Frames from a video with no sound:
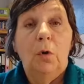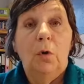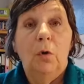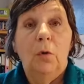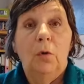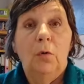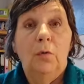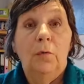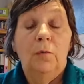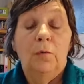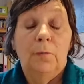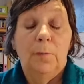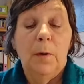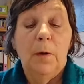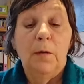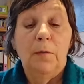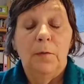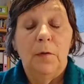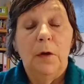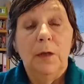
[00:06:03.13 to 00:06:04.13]
on
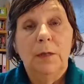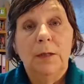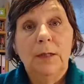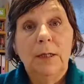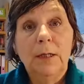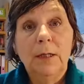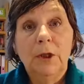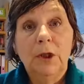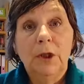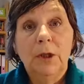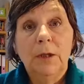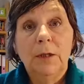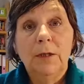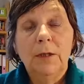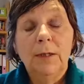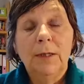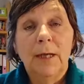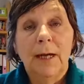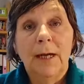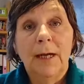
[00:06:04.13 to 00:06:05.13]
both for her
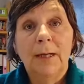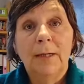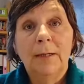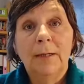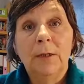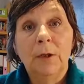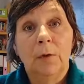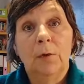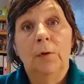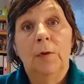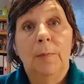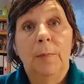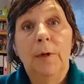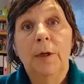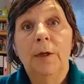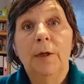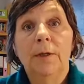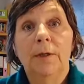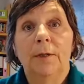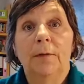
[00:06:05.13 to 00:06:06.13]
teachings and on a
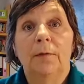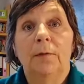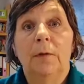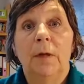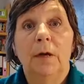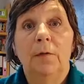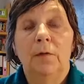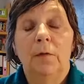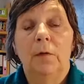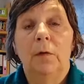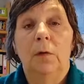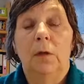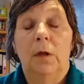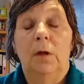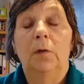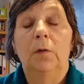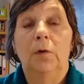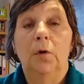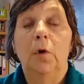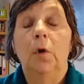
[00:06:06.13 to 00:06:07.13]
personal level
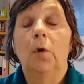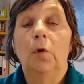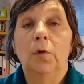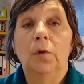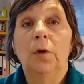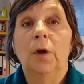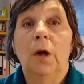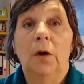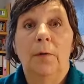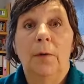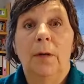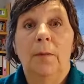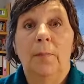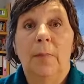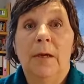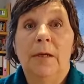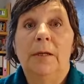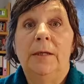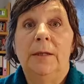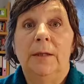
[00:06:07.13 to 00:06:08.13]
on an ongoing
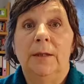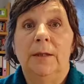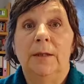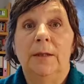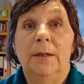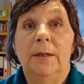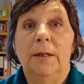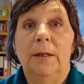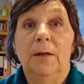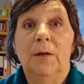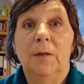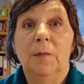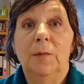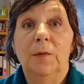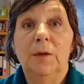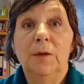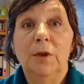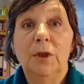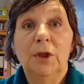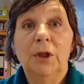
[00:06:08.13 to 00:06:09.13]
basis.
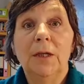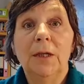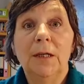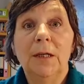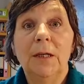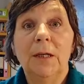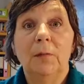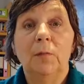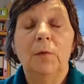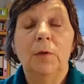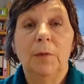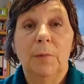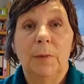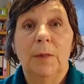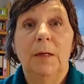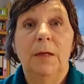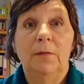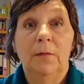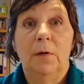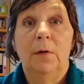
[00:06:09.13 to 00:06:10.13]
So she would
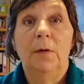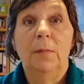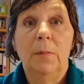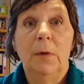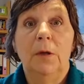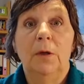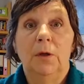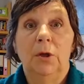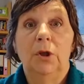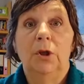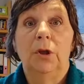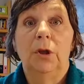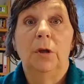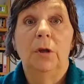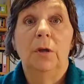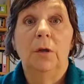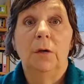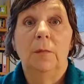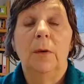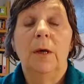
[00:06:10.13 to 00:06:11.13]
be very much
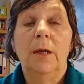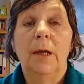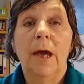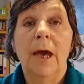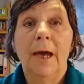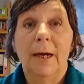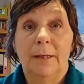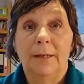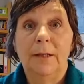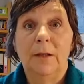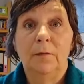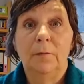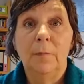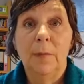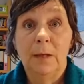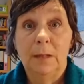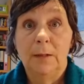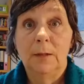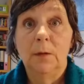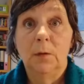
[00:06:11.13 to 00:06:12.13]
an active
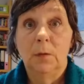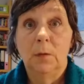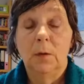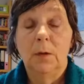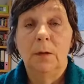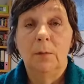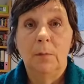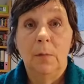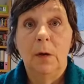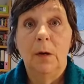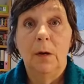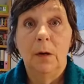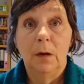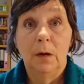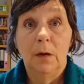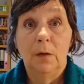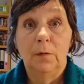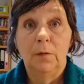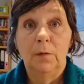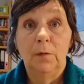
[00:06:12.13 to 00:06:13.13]
mentor in my
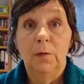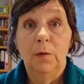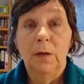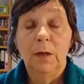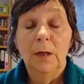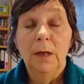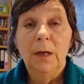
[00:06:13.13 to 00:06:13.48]
life.